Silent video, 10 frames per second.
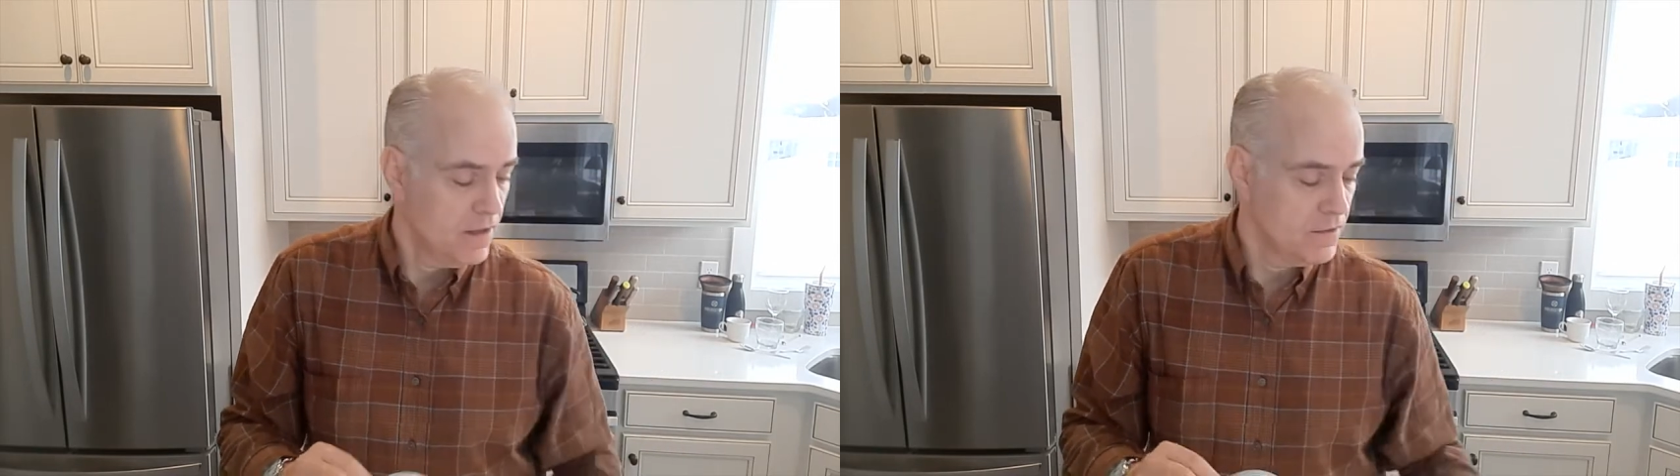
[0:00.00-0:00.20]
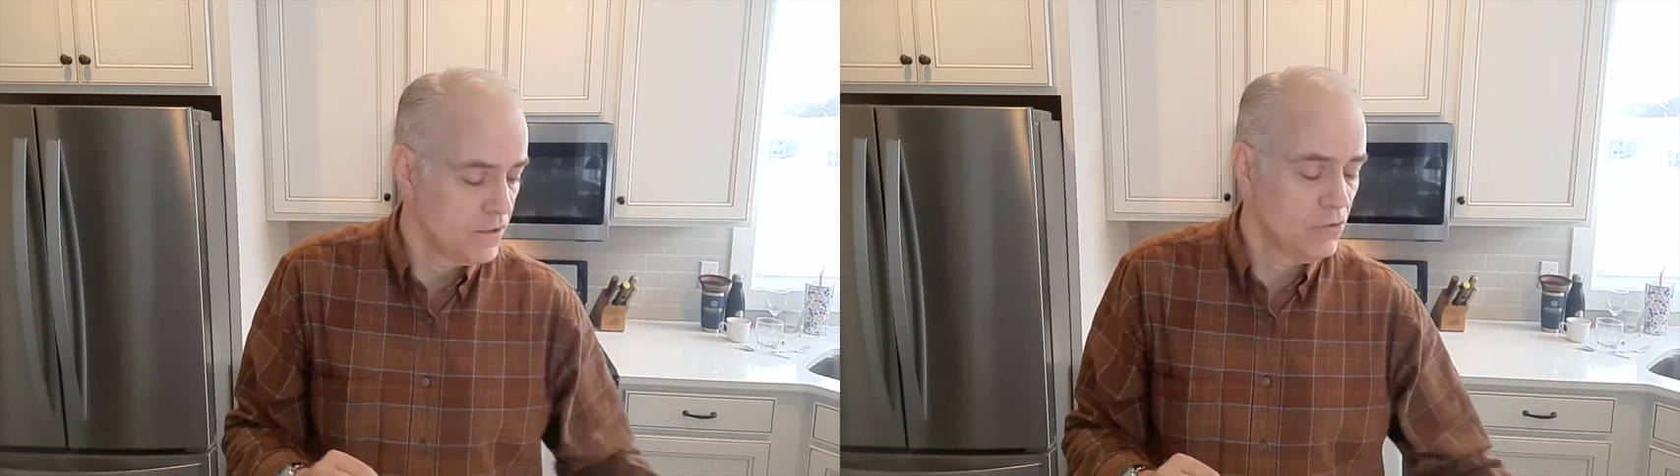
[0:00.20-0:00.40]

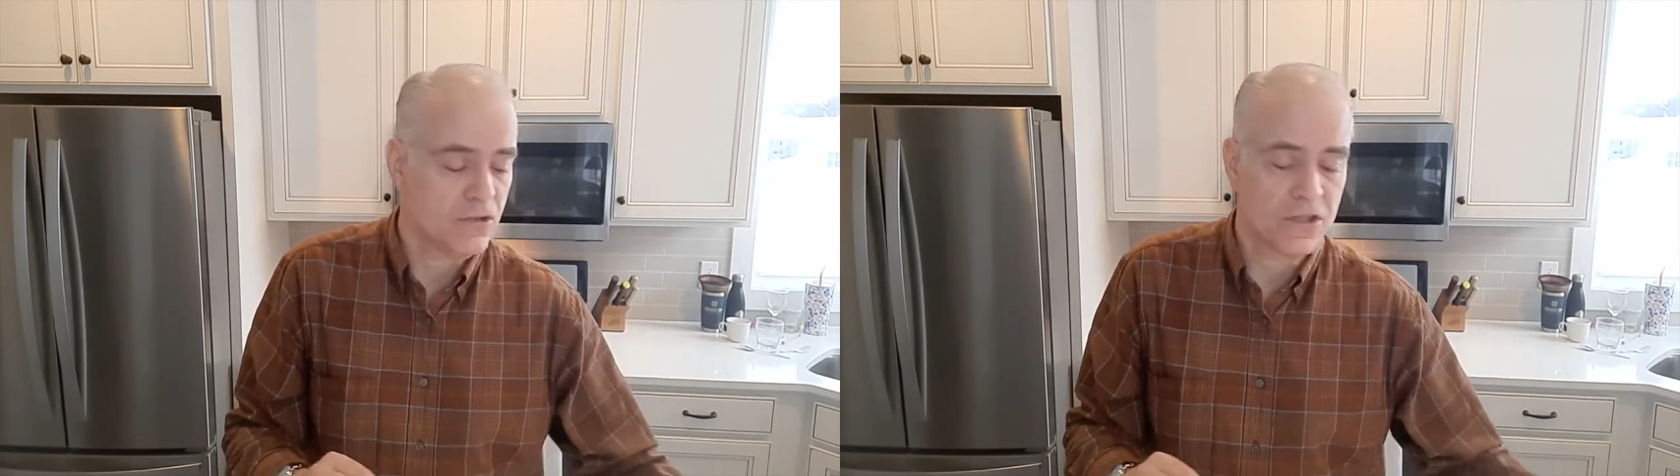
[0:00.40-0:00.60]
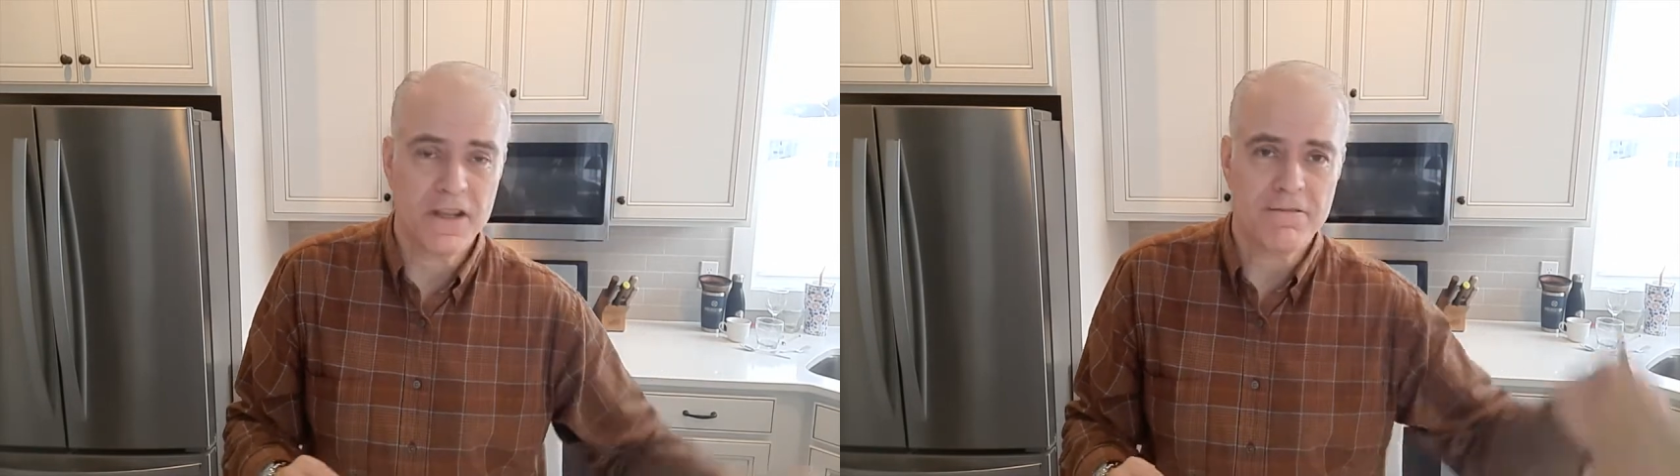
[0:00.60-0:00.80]
the
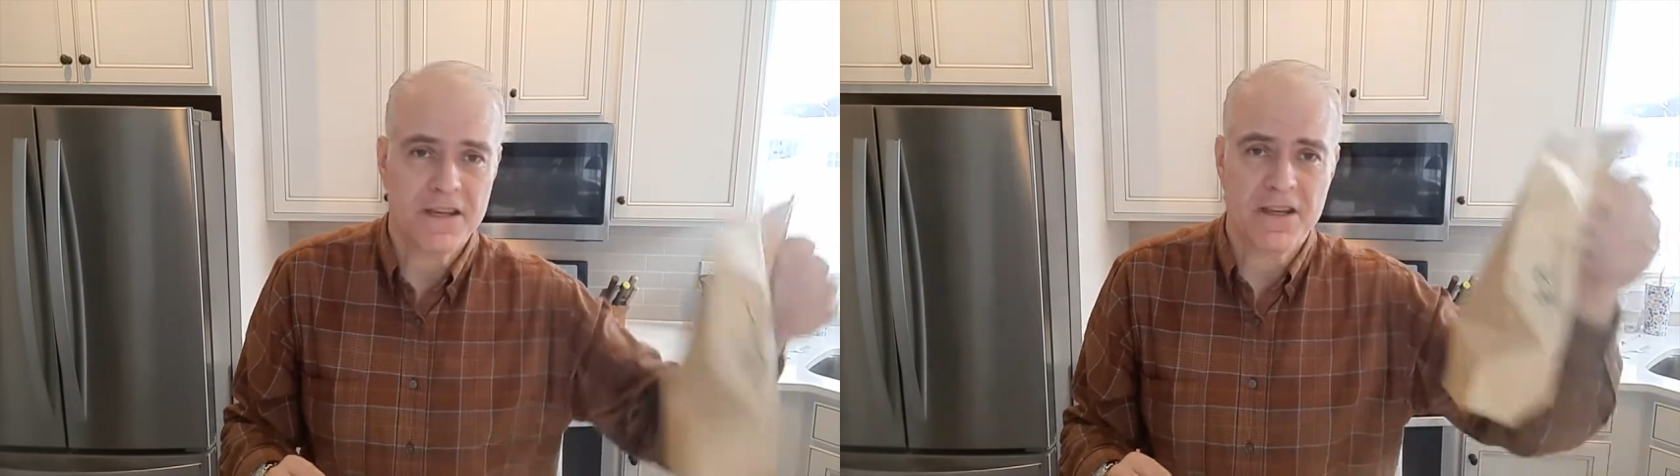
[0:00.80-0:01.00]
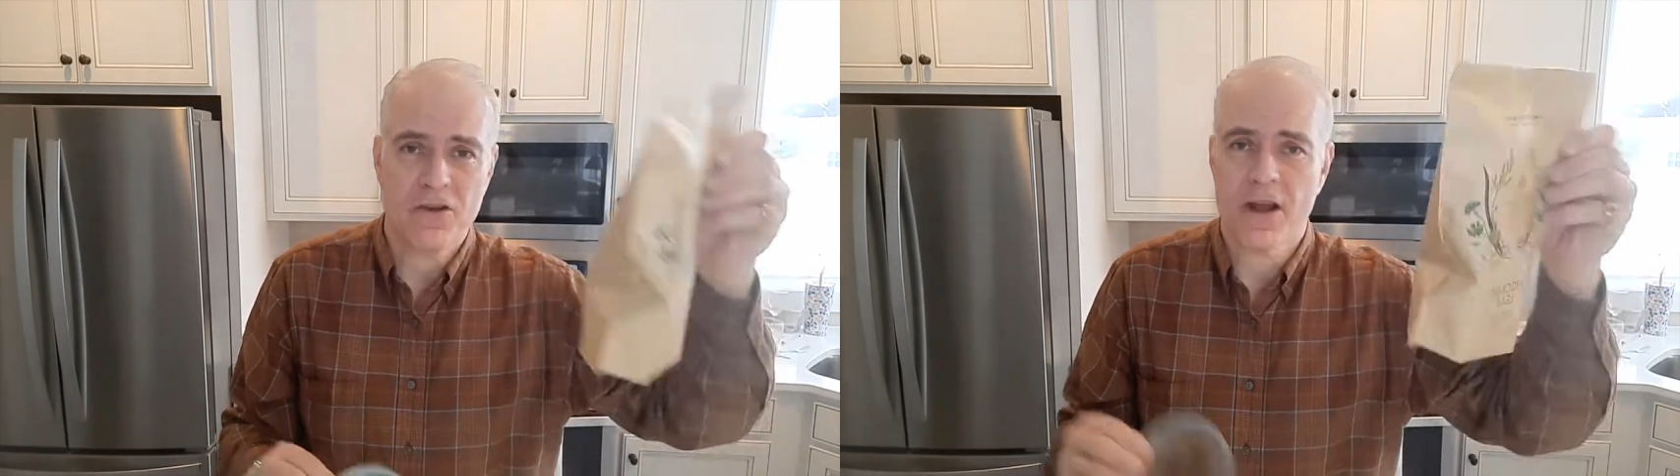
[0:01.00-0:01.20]
loose leaf
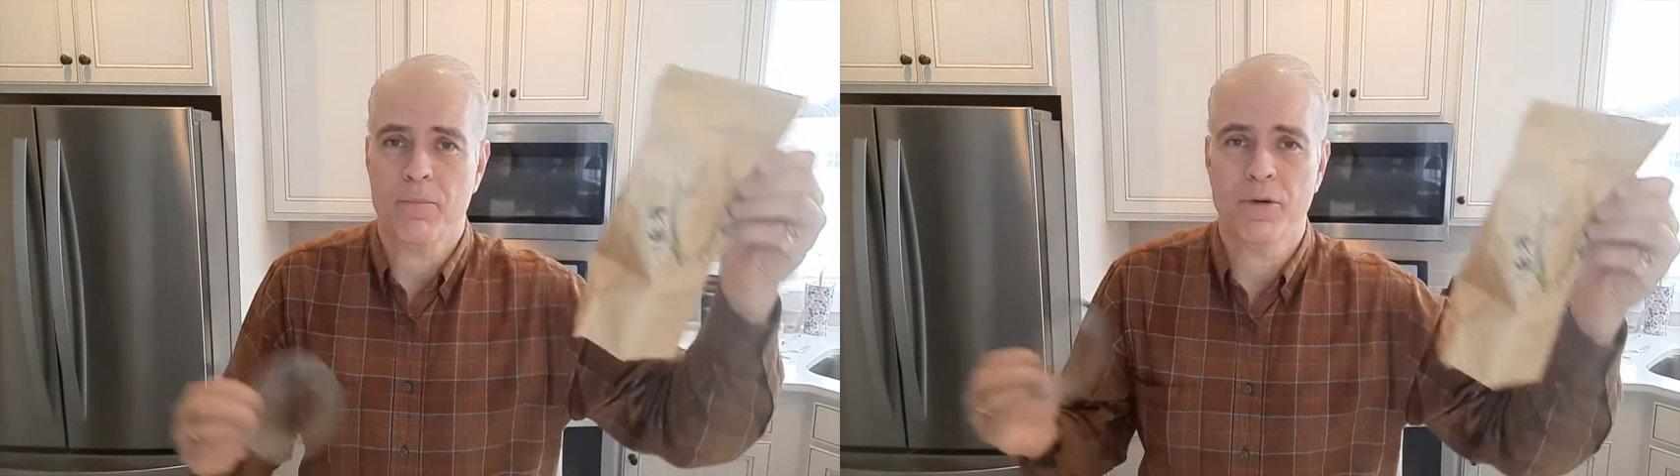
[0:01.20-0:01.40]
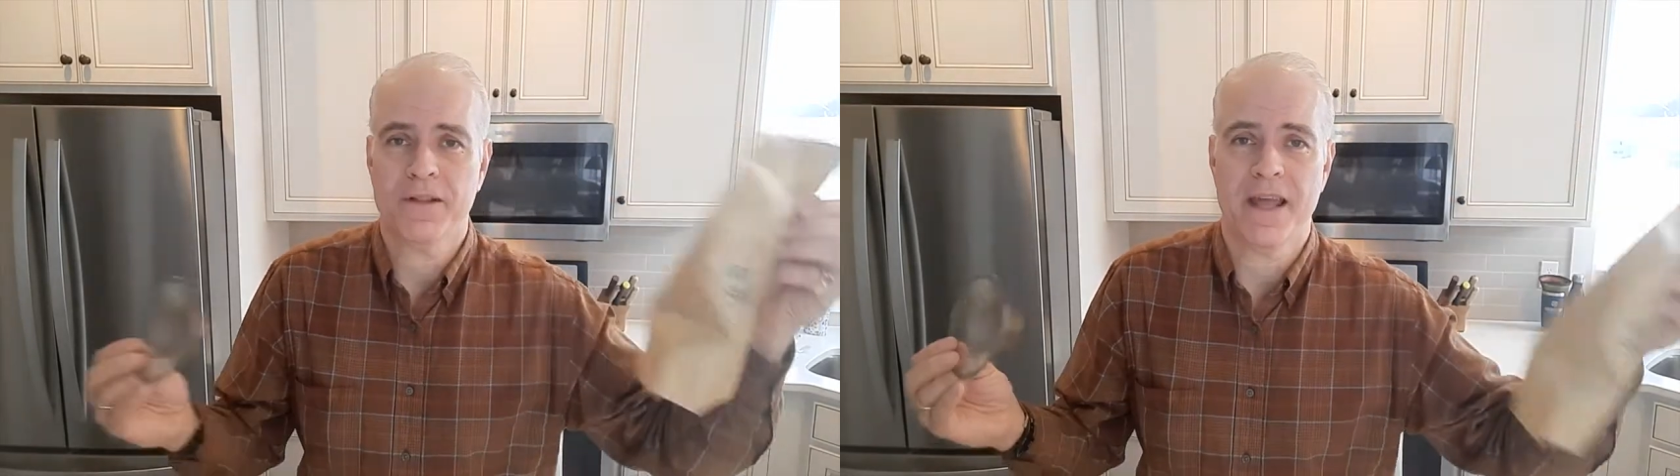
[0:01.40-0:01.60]
tea, you got
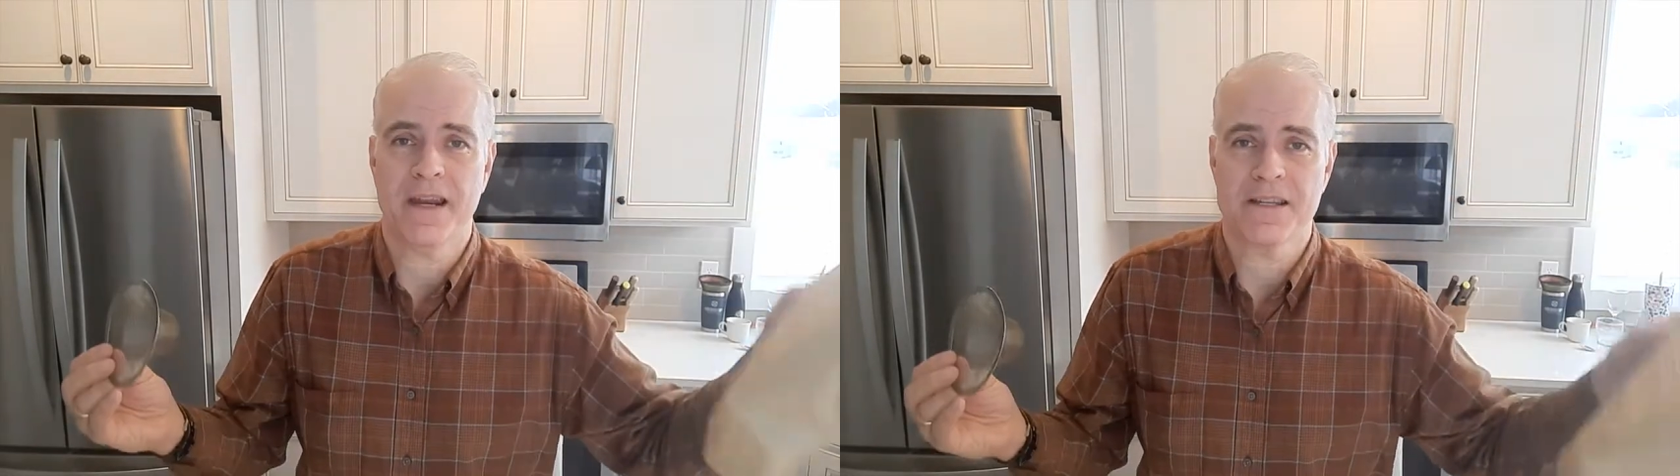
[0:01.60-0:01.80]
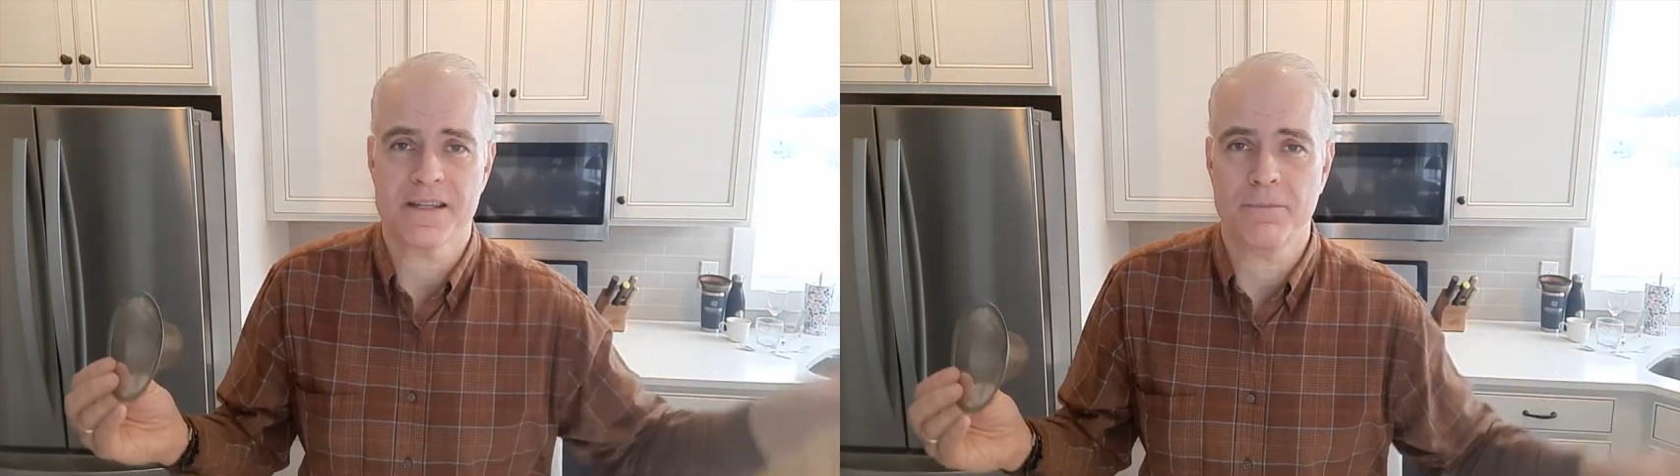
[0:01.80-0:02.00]
to put
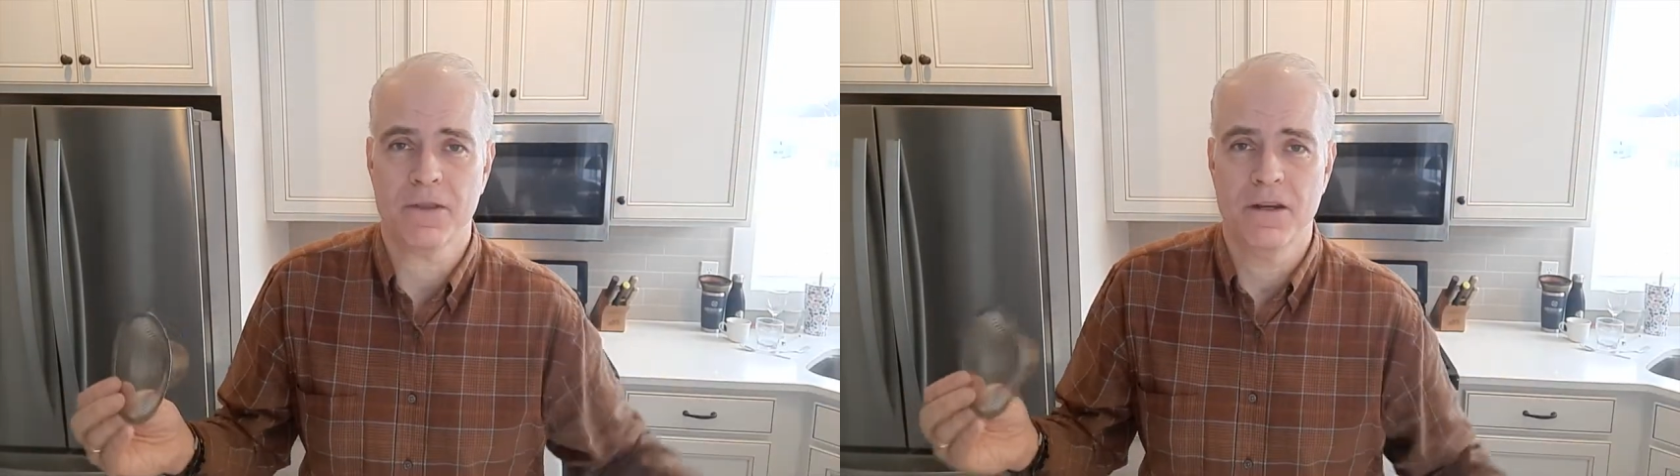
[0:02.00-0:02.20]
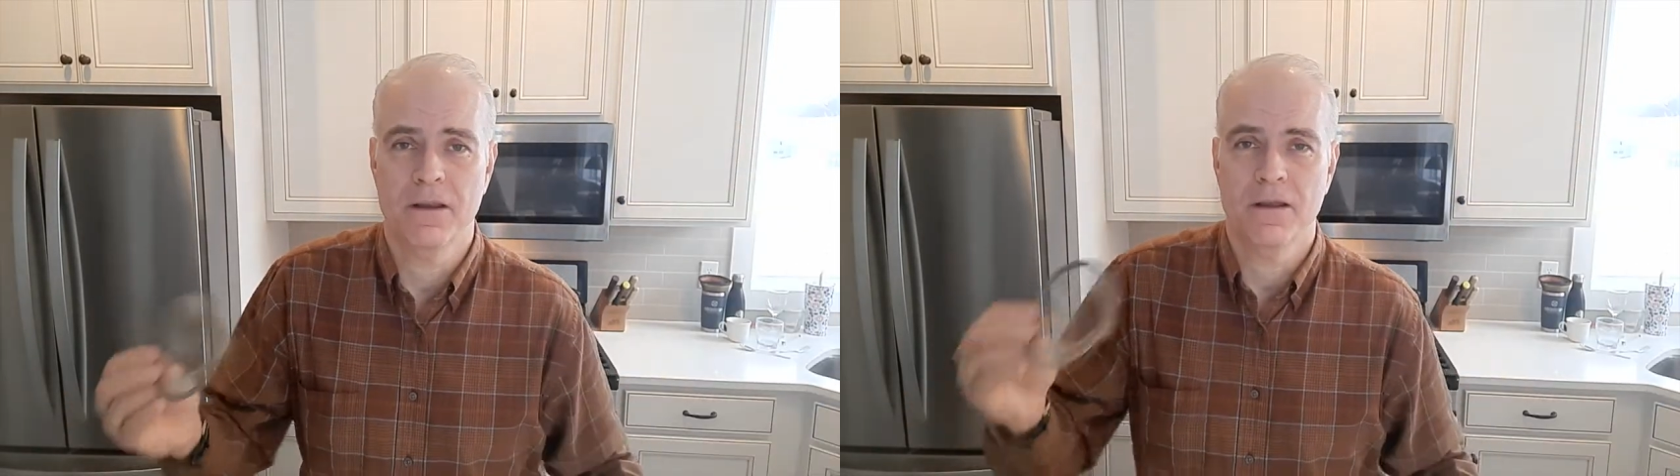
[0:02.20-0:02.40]
that in
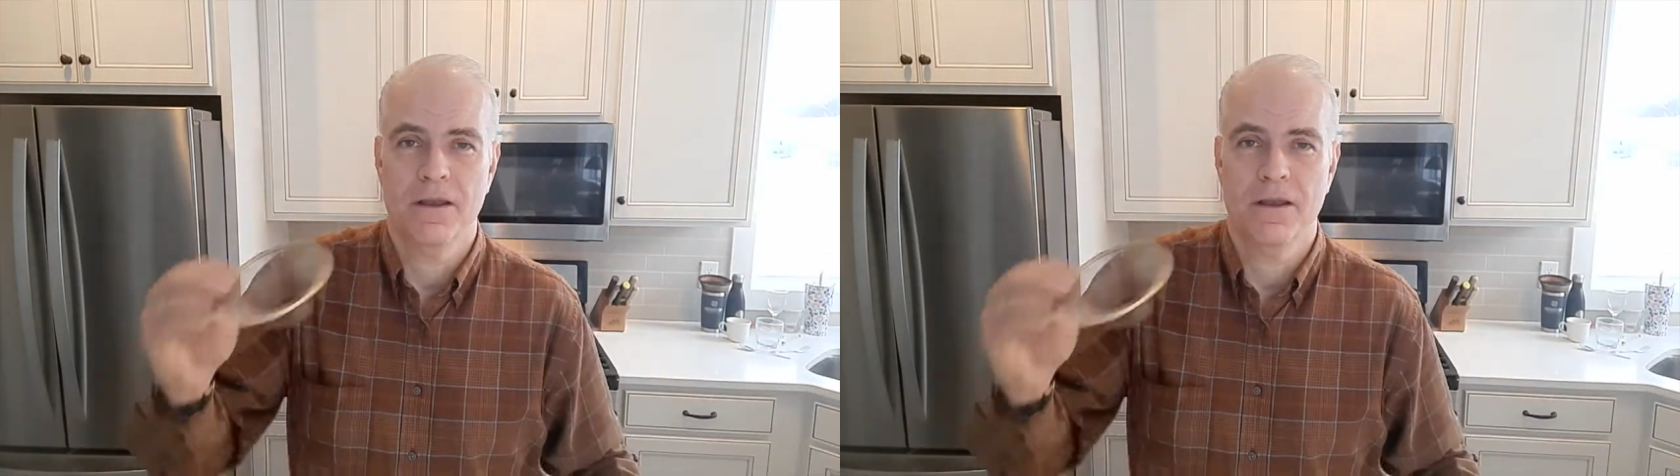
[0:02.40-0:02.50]
something.